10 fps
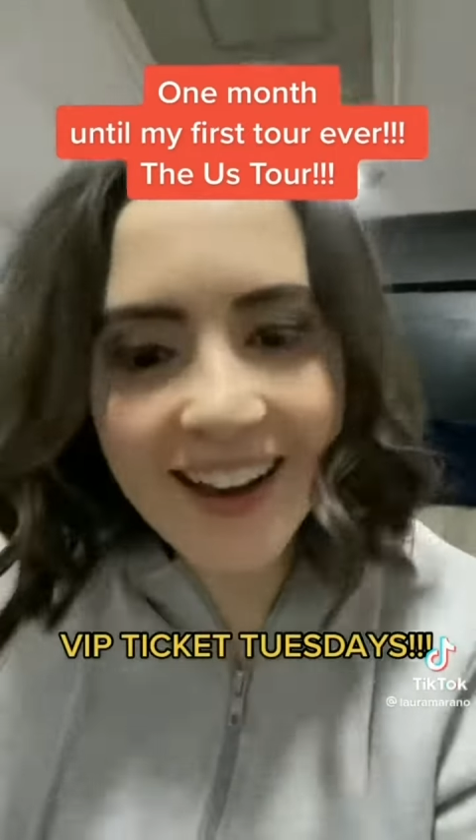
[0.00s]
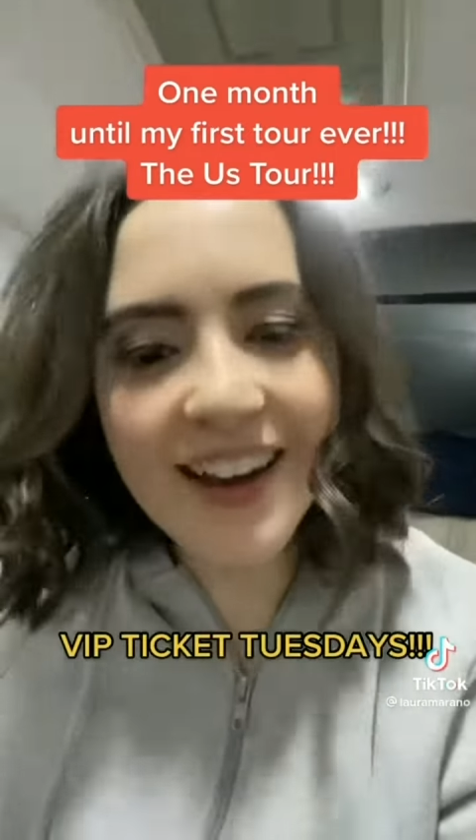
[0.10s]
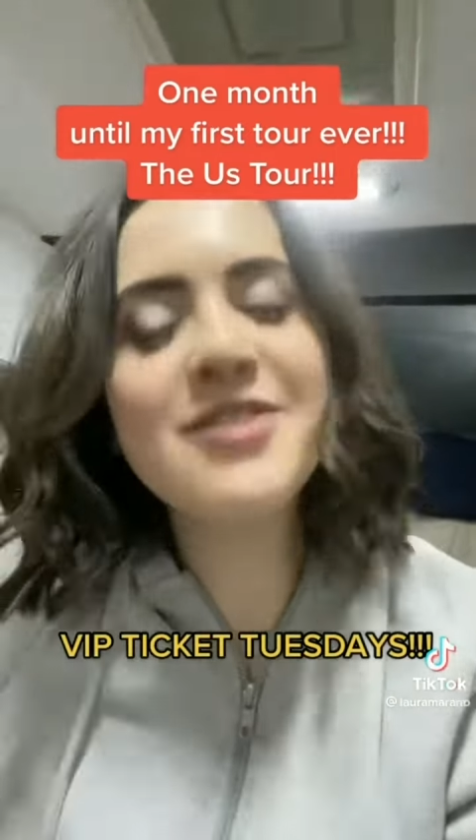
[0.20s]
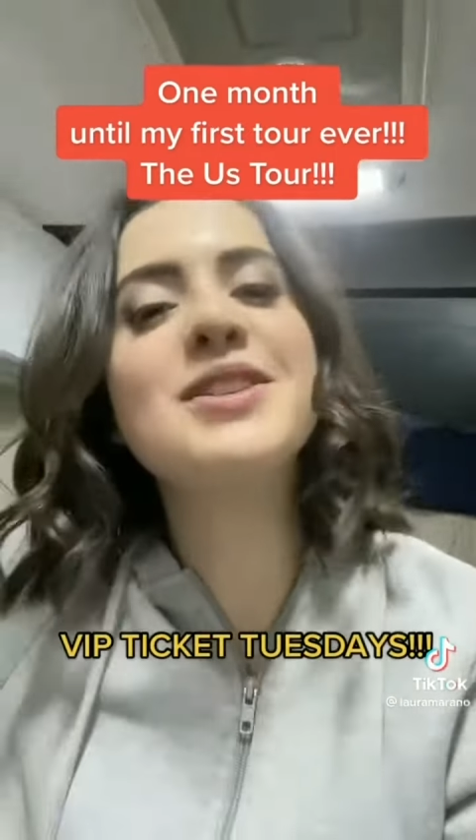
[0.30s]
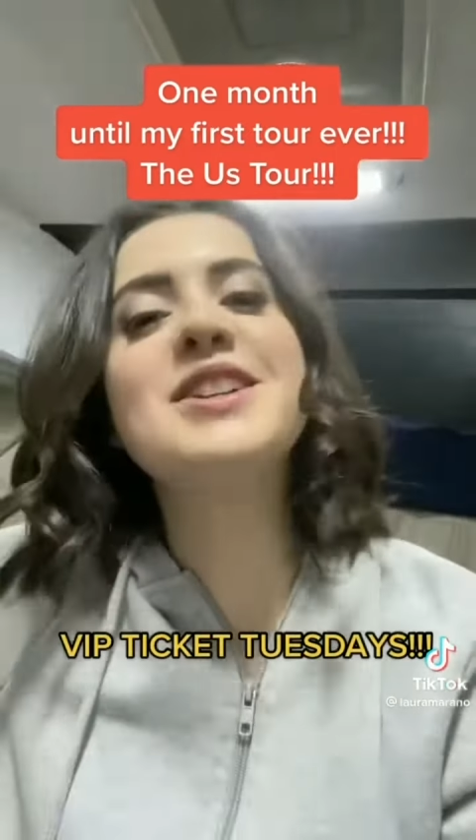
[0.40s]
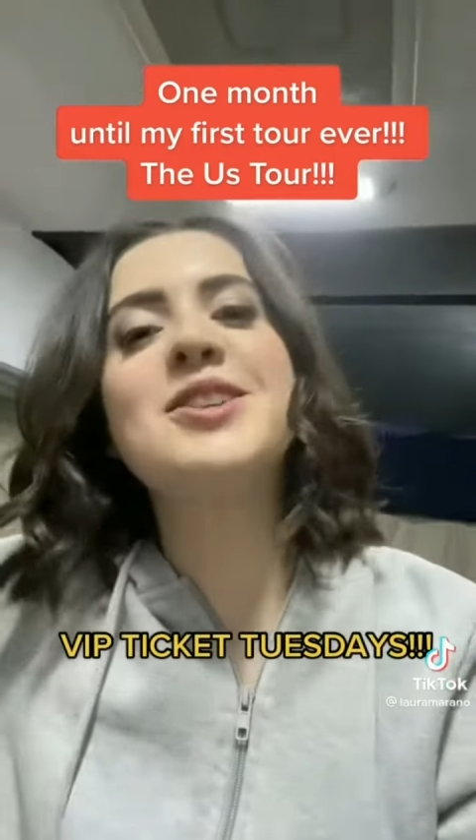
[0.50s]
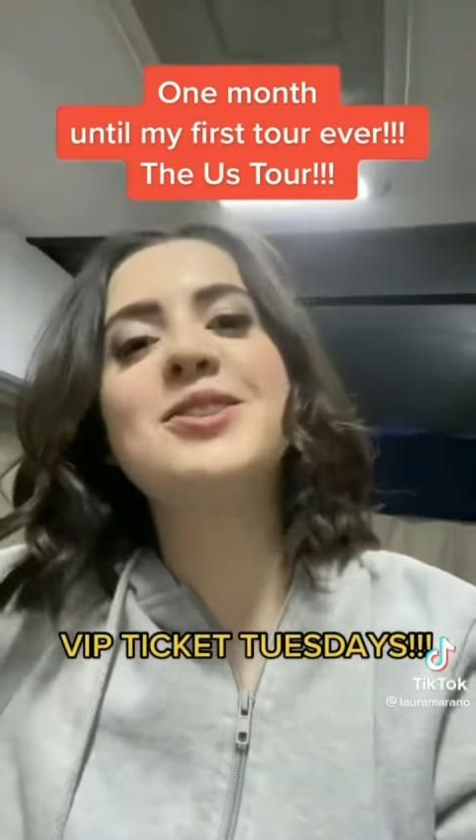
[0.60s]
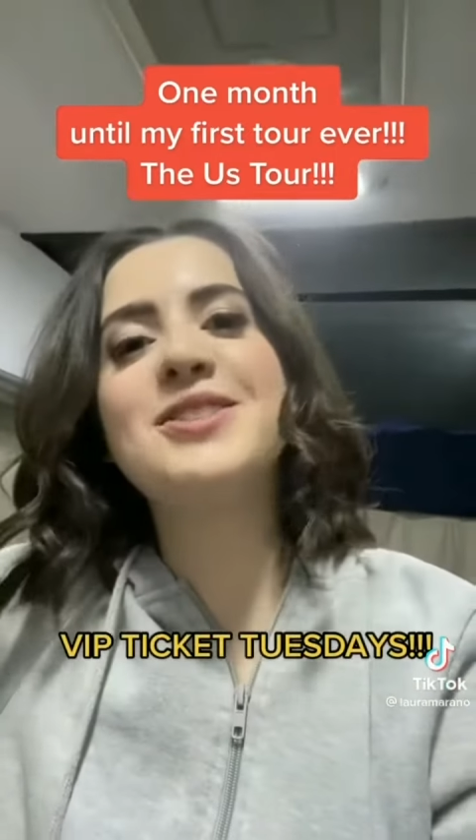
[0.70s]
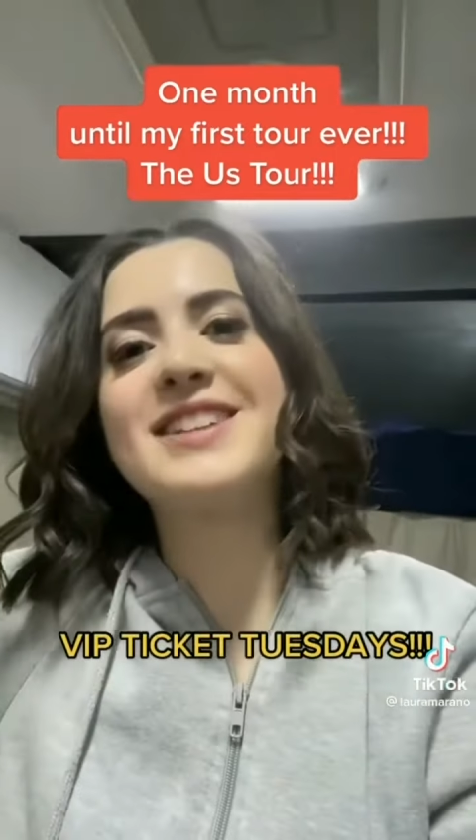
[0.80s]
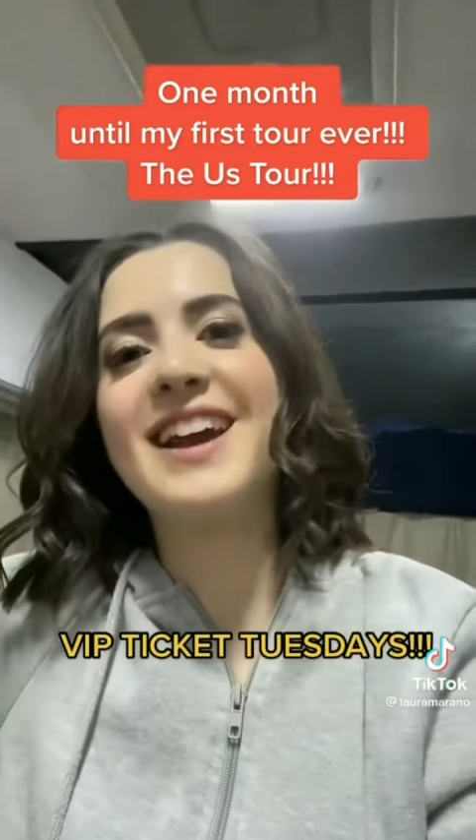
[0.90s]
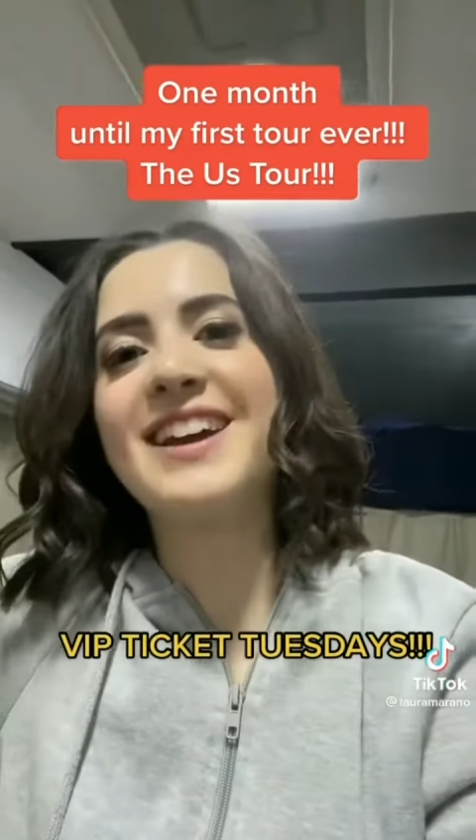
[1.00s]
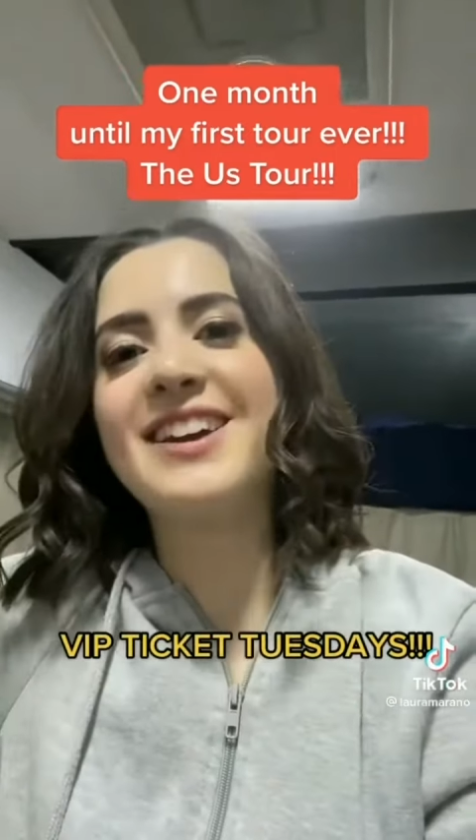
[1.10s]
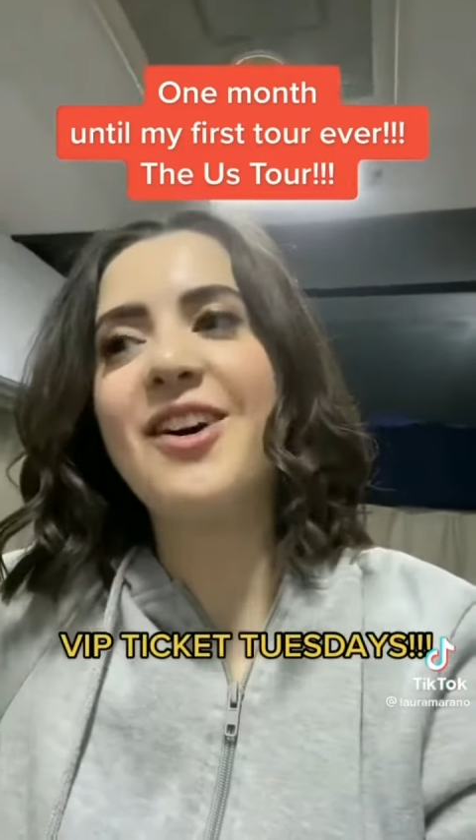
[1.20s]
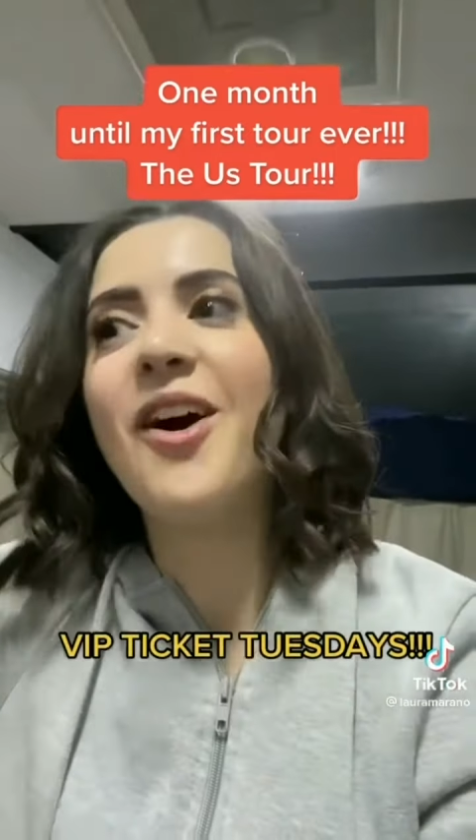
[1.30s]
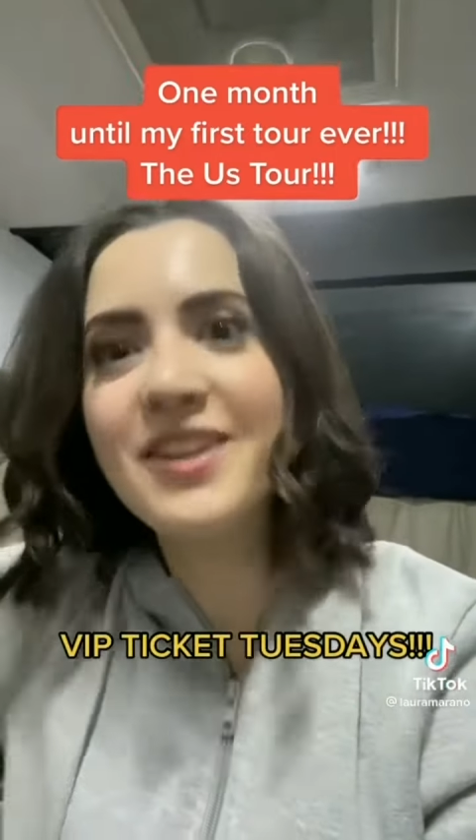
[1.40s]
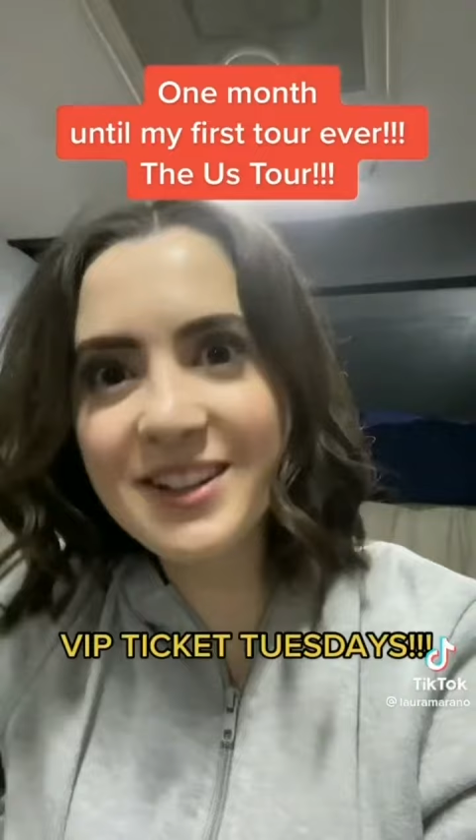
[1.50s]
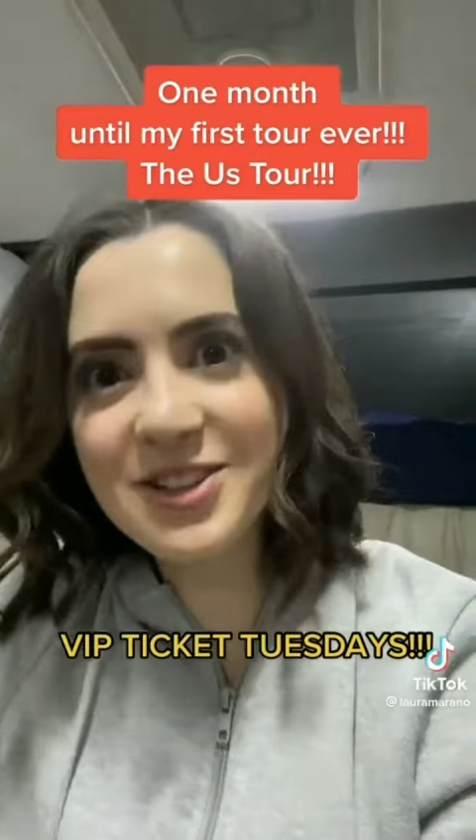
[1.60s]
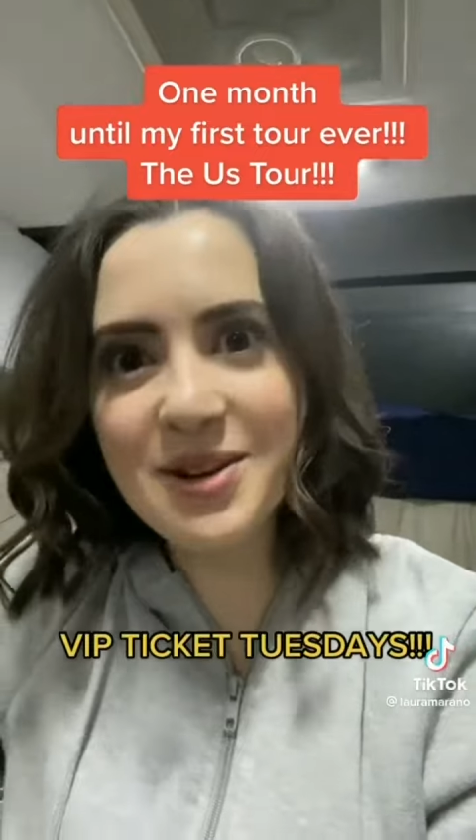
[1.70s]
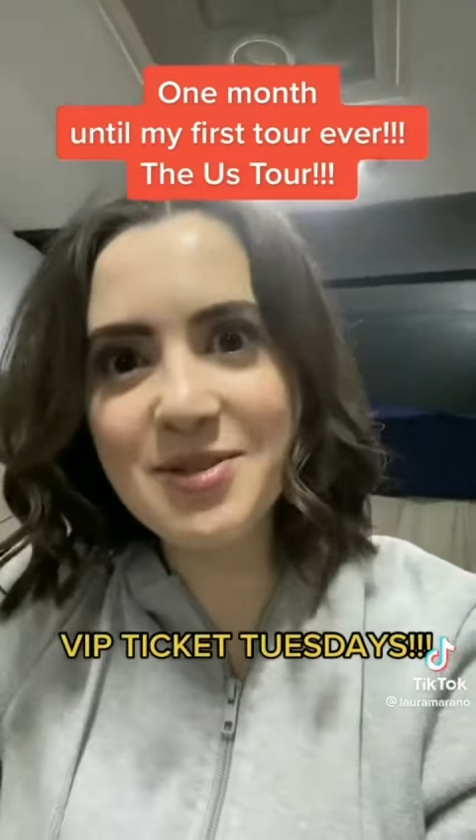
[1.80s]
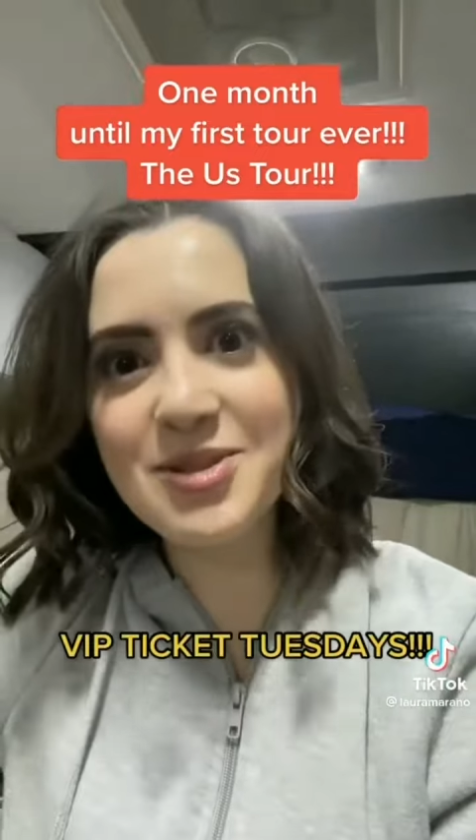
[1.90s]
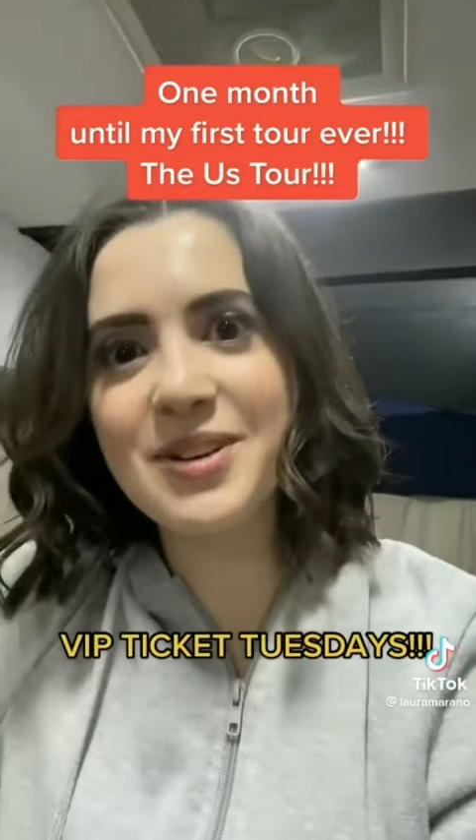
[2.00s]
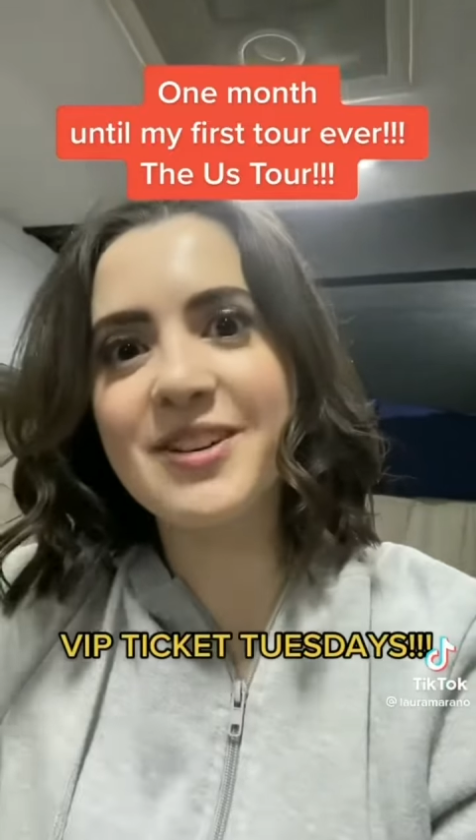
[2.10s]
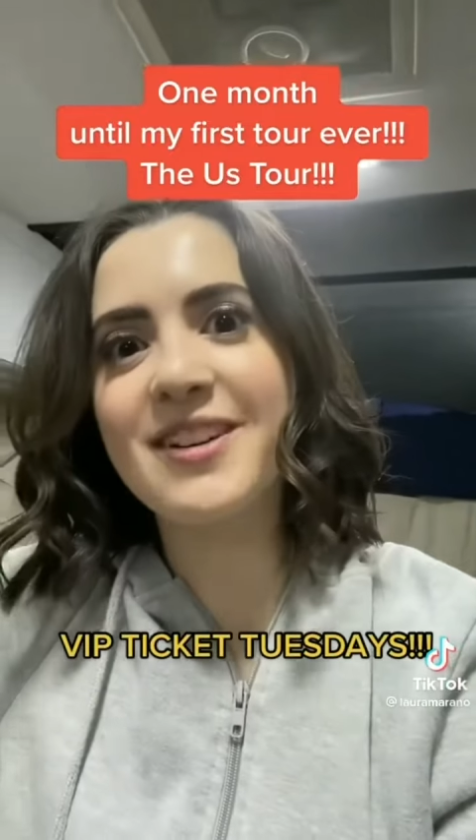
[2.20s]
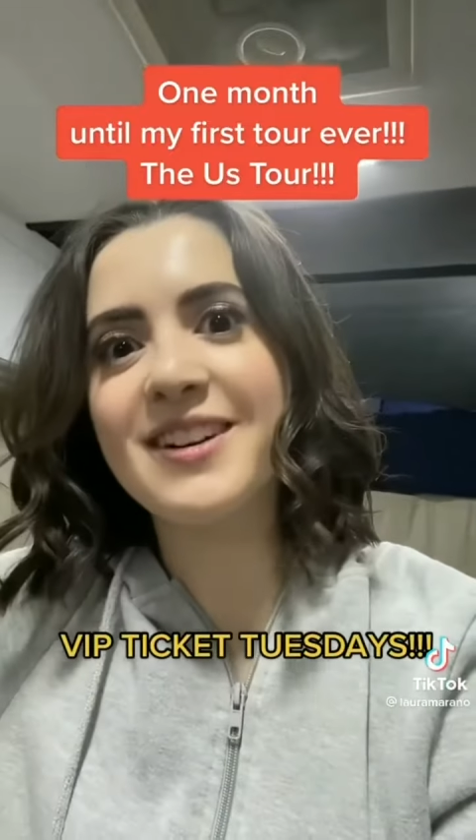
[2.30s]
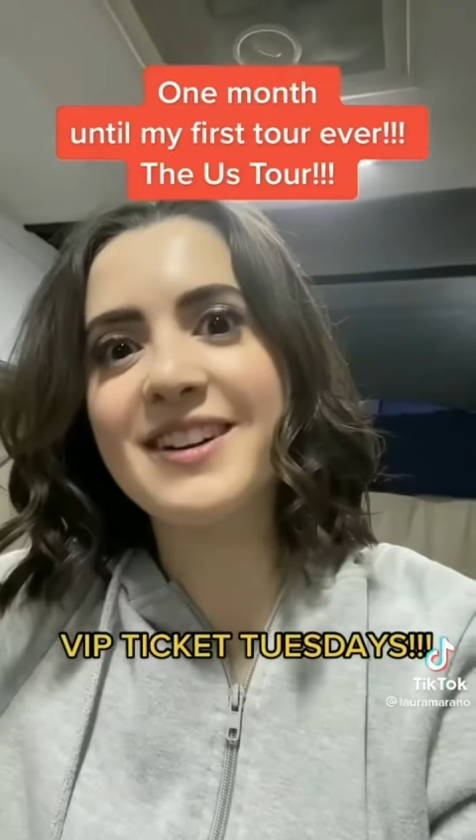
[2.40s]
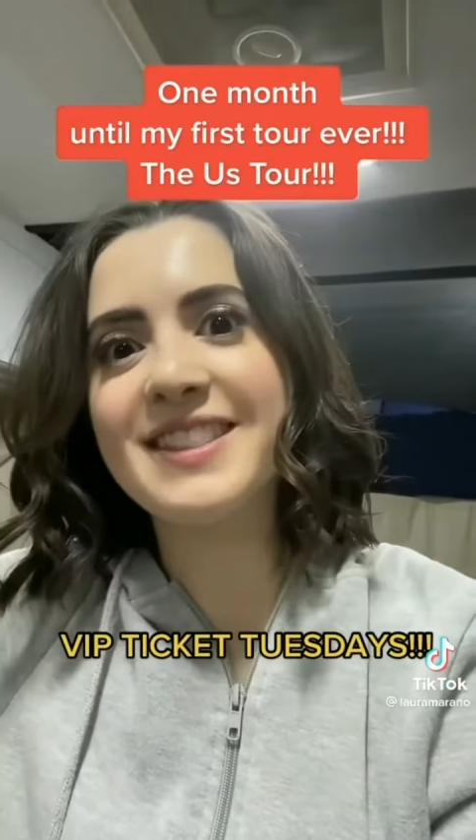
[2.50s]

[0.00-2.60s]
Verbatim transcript: every Tuesday on Instagram or Twitter,